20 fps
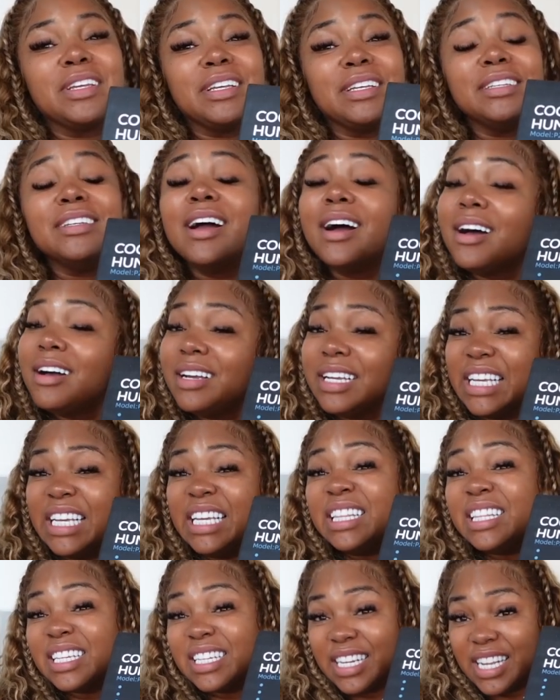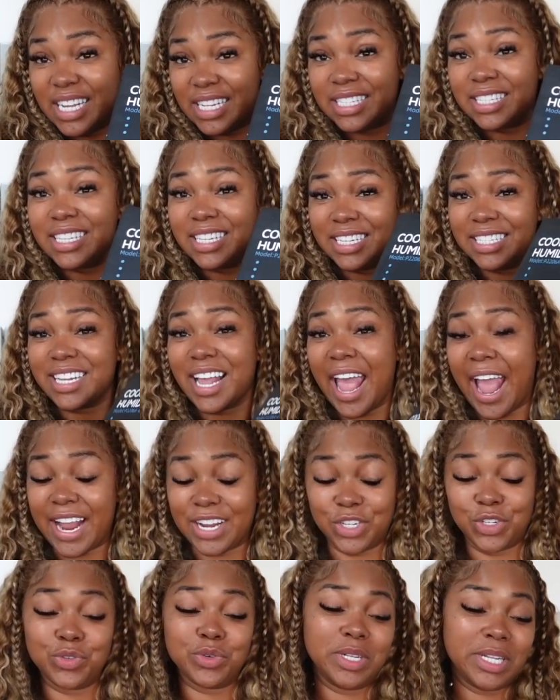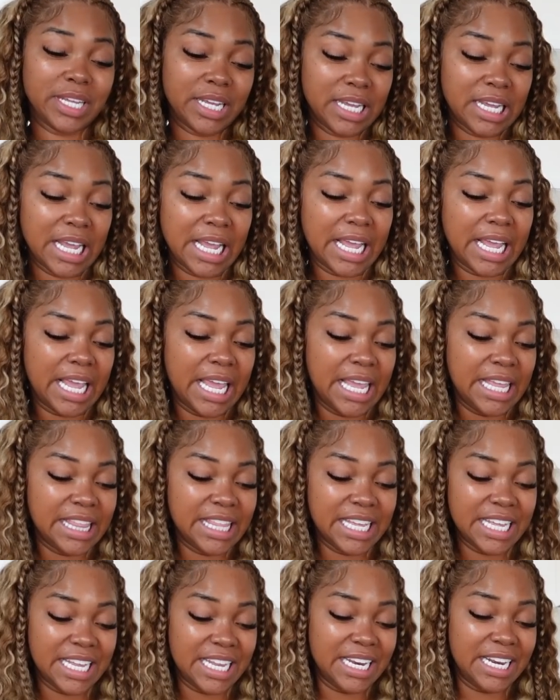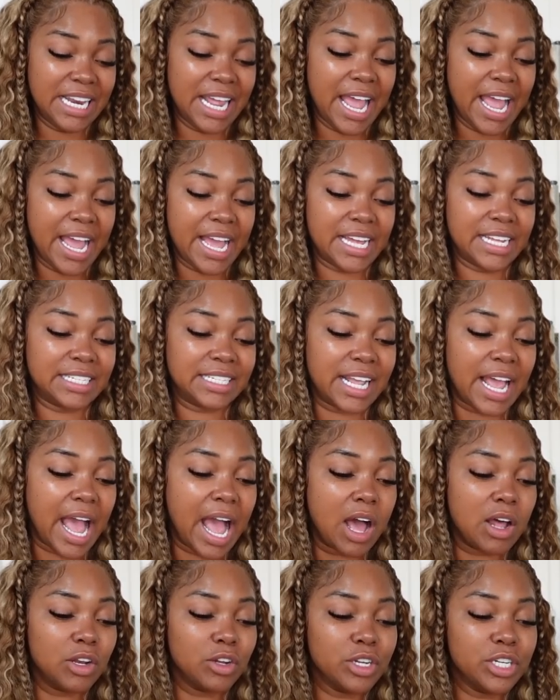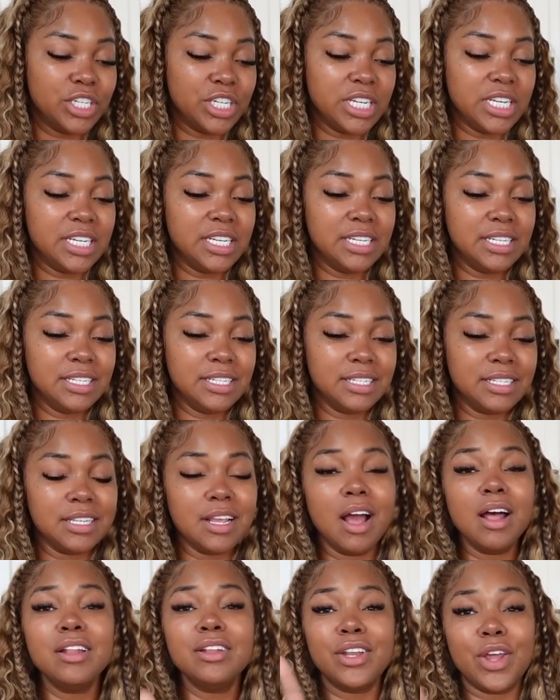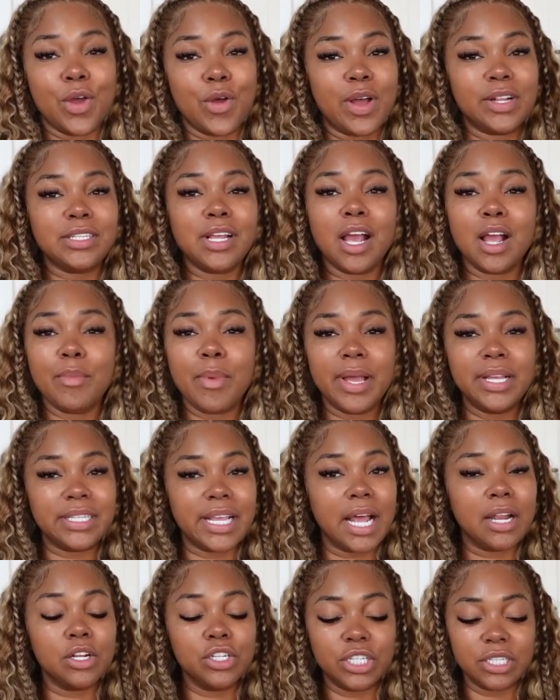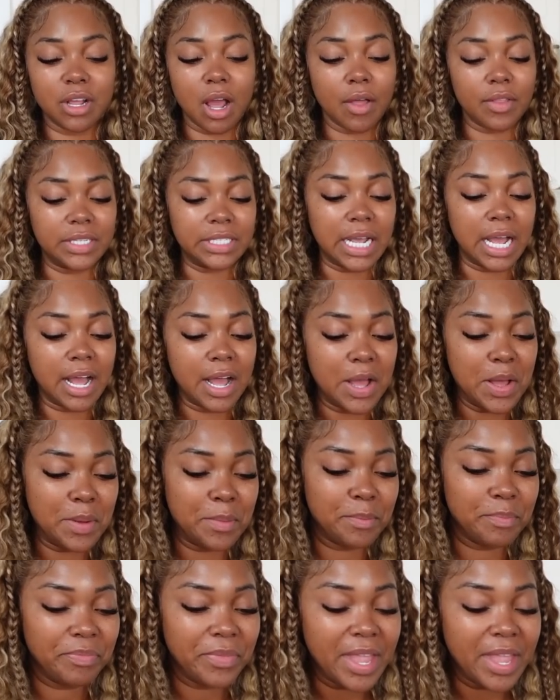Y'all, Ethan needs this actually. Ethan has allergies. Y'all know I talk about his allergies all the time.